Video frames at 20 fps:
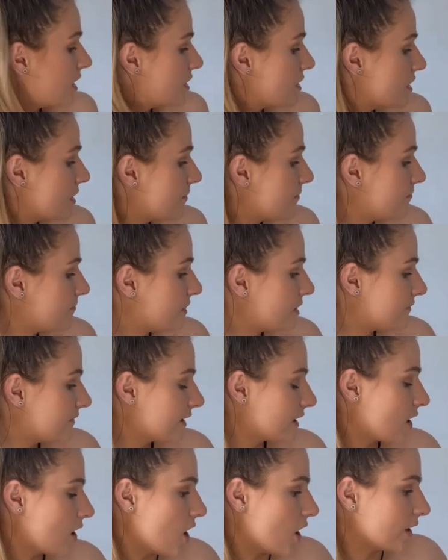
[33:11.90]
Moving
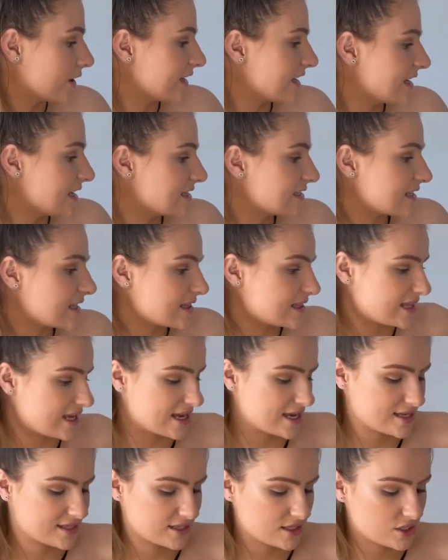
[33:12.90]
on is
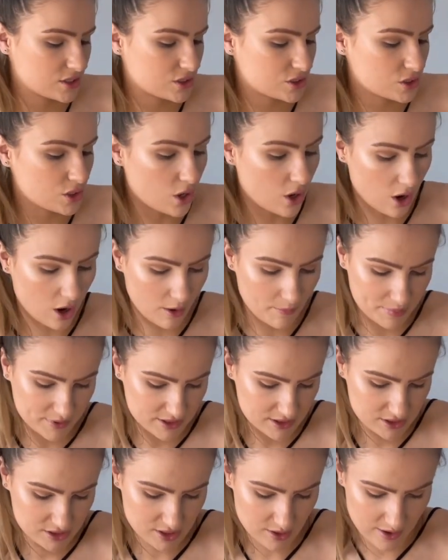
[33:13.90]
this top.
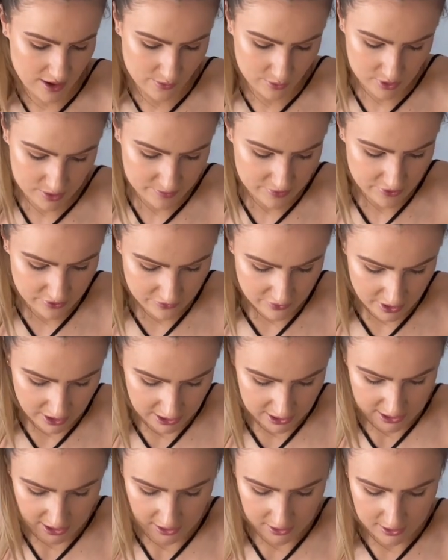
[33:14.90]
So I want to be really
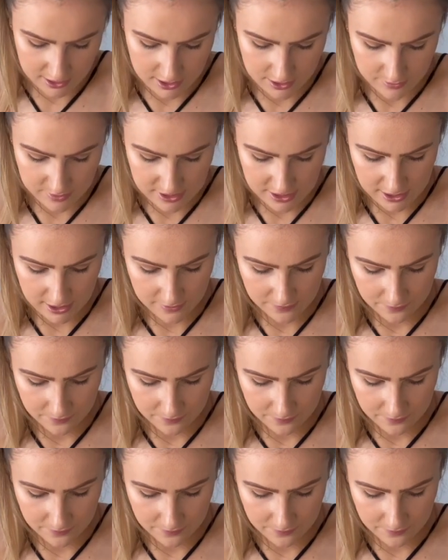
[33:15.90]
delicate with it.